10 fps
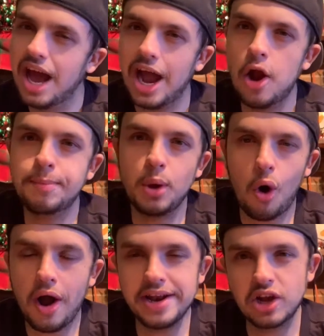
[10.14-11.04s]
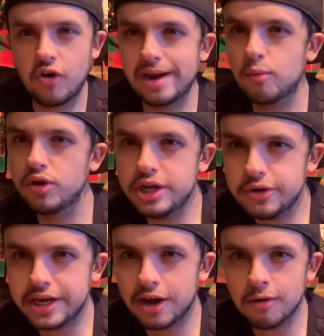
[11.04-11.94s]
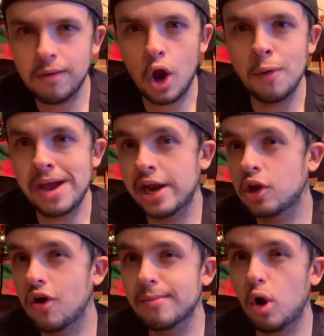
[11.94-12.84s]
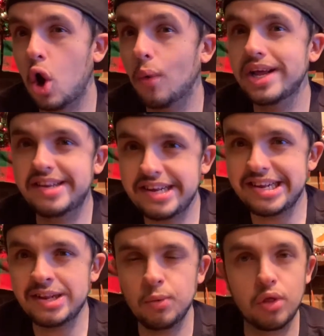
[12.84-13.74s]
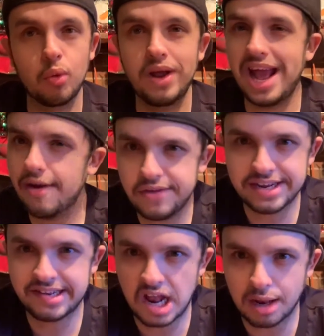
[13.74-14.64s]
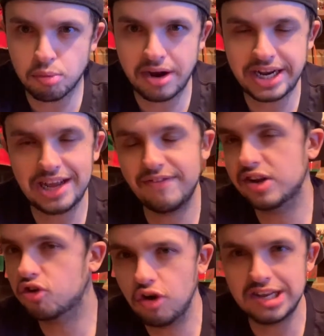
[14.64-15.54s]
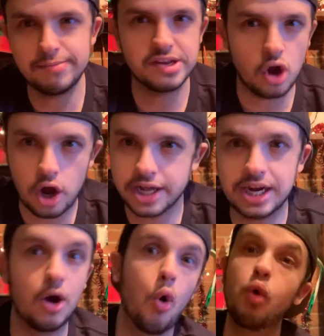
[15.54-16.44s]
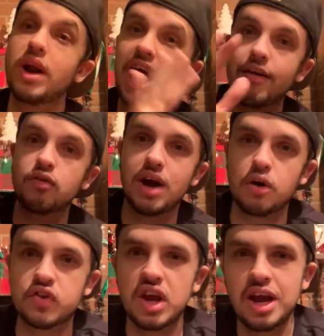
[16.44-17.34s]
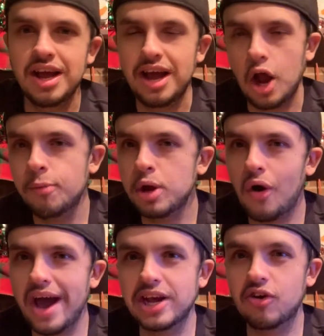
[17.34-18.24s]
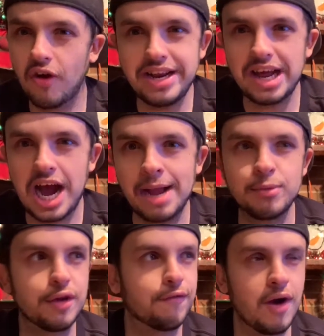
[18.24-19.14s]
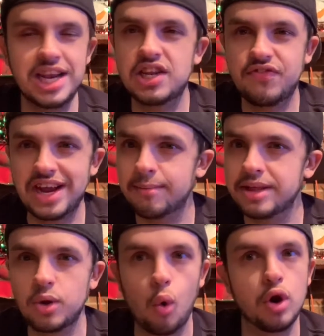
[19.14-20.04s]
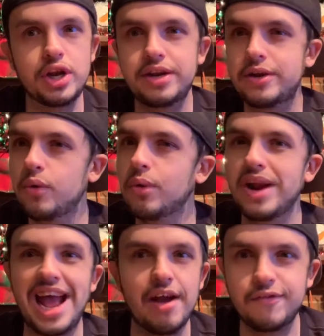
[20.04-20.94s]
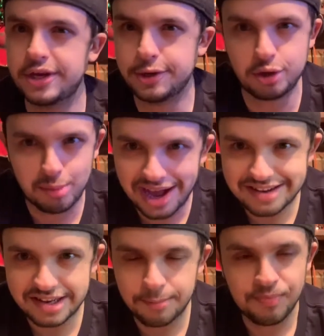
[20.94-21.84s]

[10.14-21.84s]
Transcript: I hope you all had an incredible New Year. I hope you had an incredible holiday season with whatever you celebrate, if that's Christmas, Hanukkah, or whatever else. I hope you all had a great time with your friends, family, or doing whatever you do best.